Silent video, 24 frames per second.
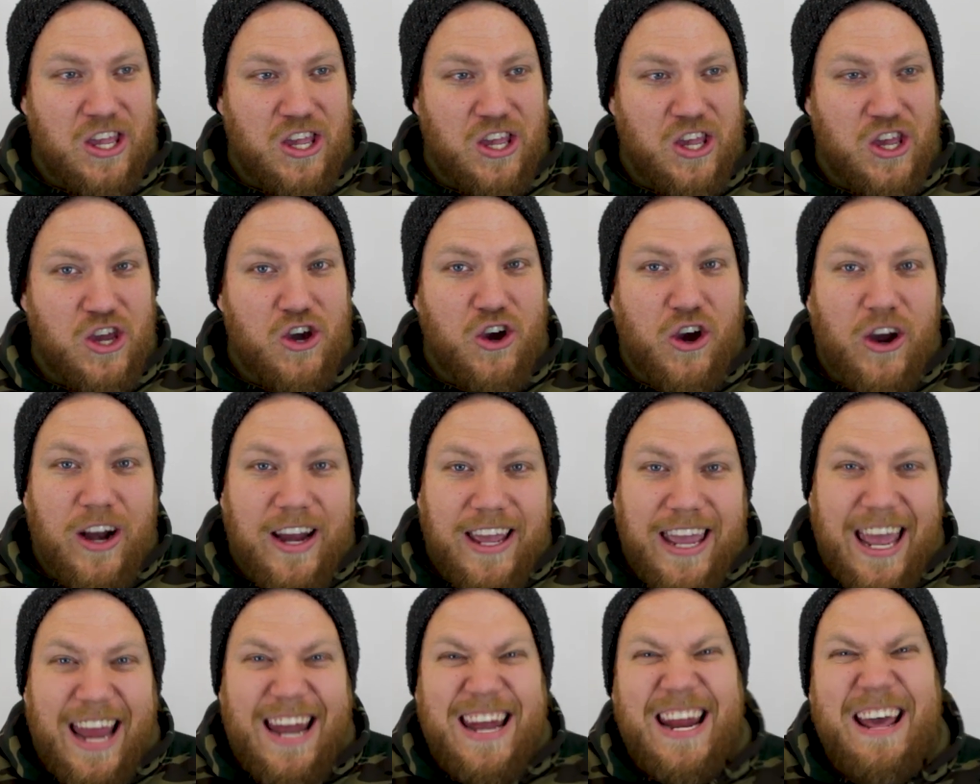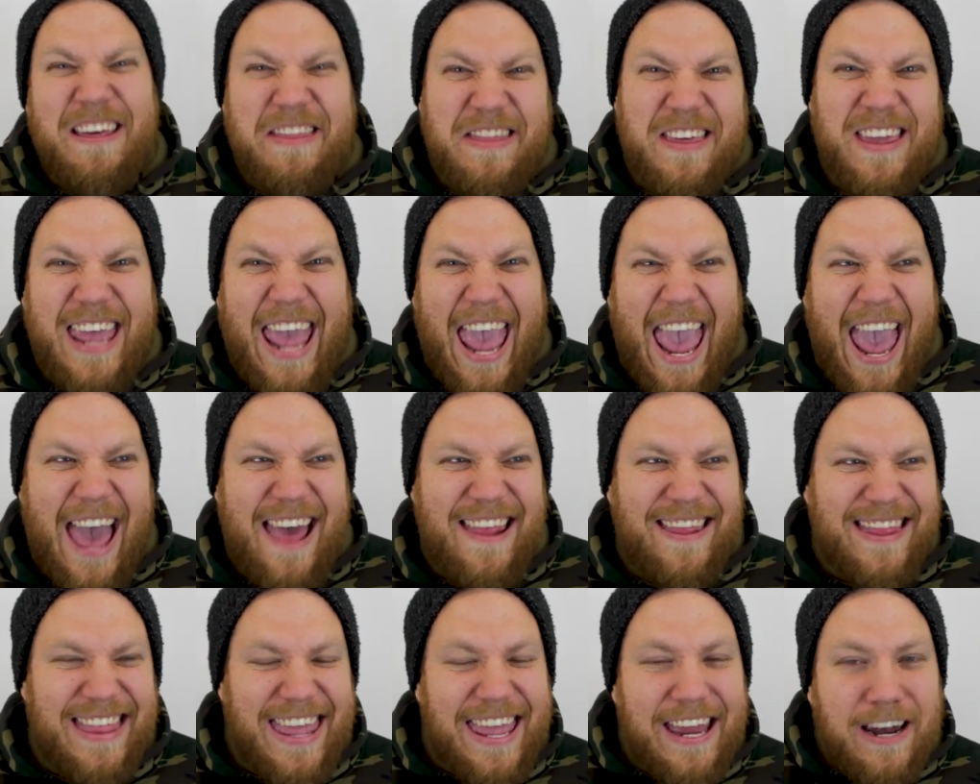you're gonna get nothing
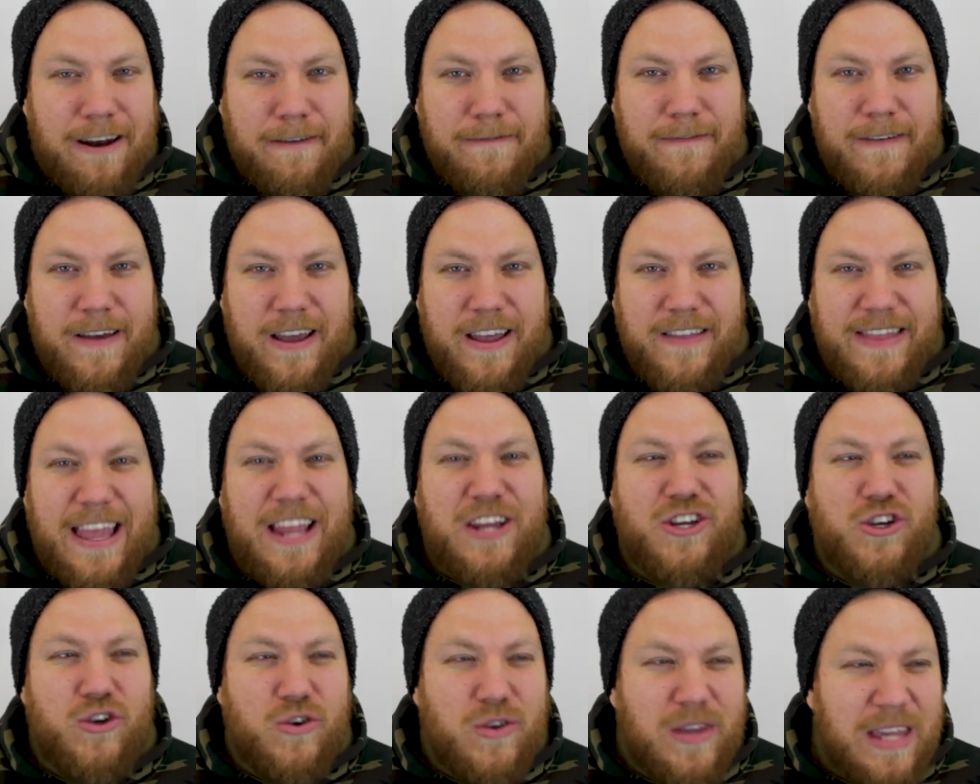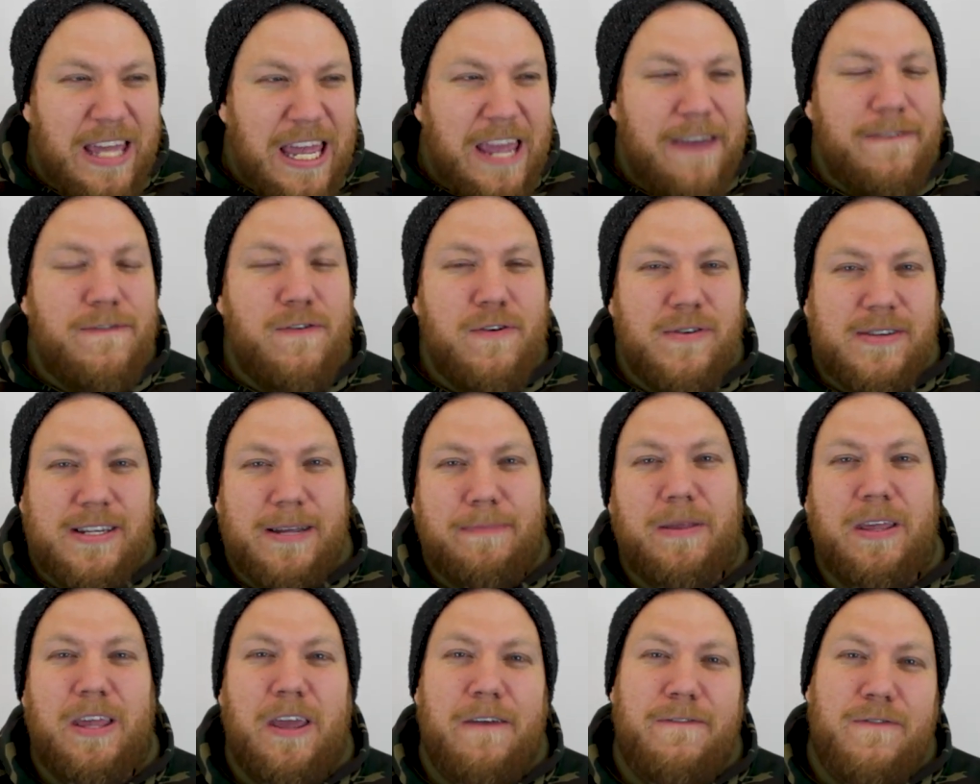at the end of it. They should give you
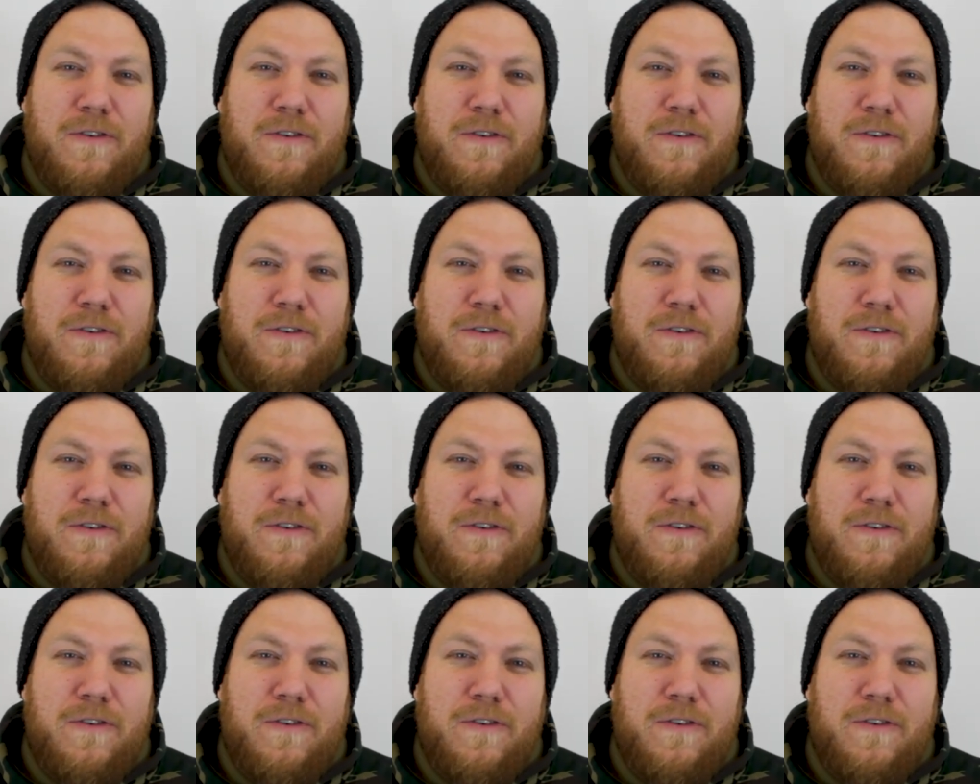something.